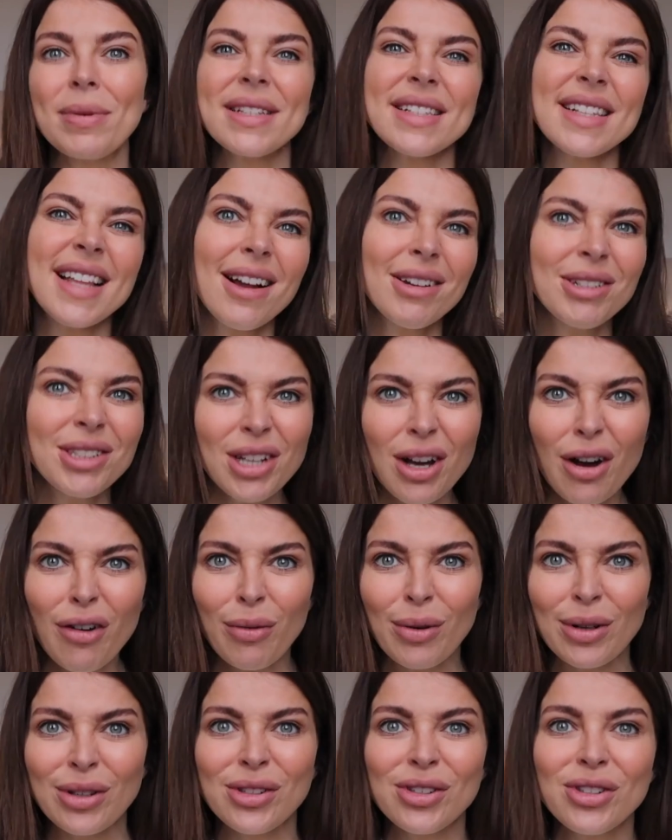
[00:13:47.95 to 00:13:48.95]
Slouch it
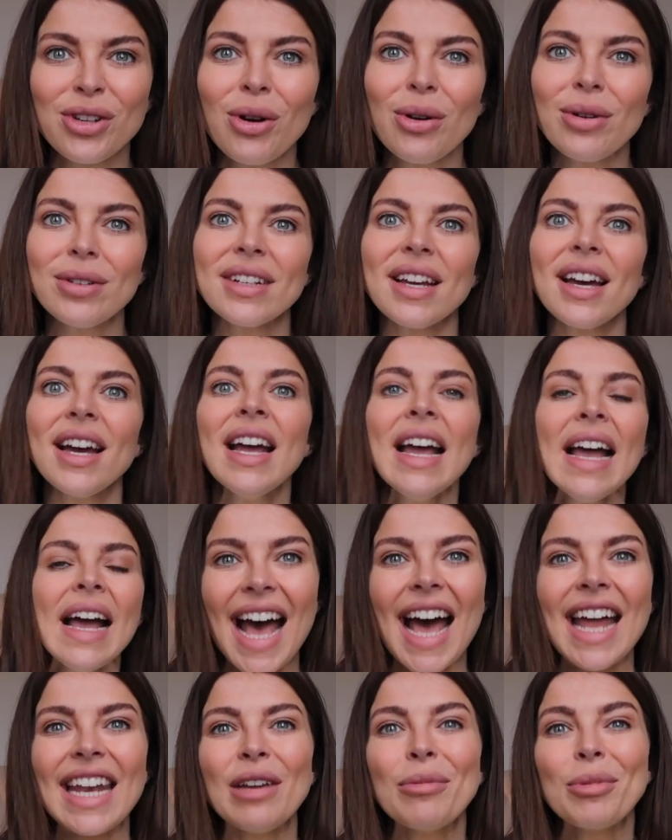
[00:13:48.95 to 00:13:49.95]
off one shoulder
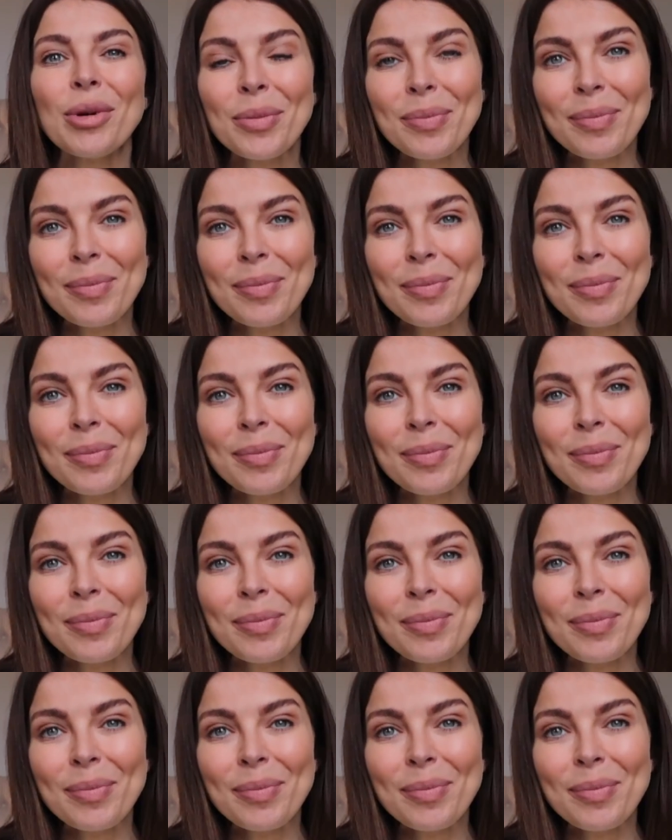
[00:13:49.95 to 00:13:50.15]
and it will